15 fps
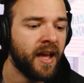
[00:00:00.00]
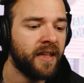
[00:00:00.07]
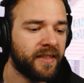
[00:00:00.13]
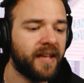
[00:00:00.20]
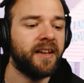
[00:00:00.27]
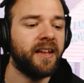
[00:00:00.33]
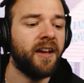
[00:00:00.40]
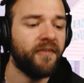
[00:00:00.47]

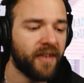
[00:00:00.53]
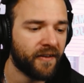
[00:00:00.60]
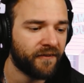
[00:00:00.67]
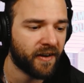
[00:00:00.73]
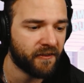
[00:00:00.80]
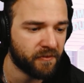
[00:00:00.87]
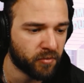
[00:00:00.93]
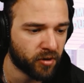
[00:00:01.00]
Then if you have
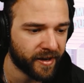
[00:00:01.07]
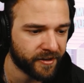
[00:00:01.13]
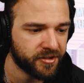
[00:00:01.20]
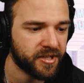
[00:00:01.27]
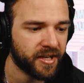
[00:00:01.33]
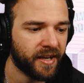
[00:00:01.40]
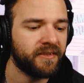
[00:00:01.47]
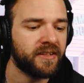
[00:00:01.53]
5 or more
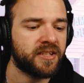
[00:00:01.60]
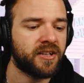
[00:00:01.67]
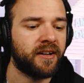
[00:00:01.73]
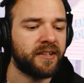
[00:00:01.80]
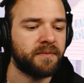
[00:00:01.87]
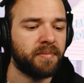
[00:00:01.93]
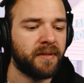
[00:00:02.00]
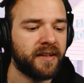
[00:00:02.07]
energy, if this card
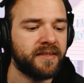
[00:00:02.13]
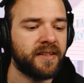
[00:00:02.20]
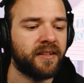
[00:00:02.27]
is placed